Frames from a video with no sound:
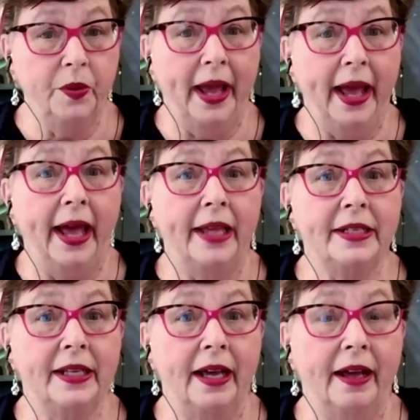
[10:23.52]
at
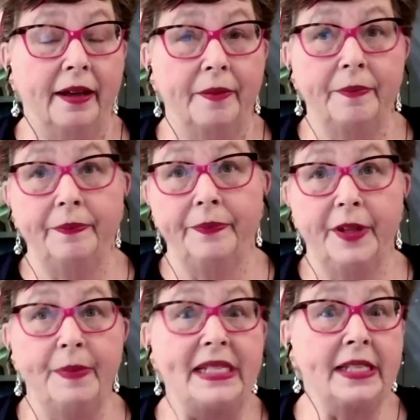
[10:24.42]
the
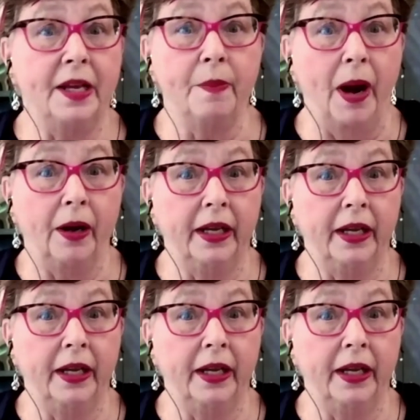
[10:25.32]
Mystic Market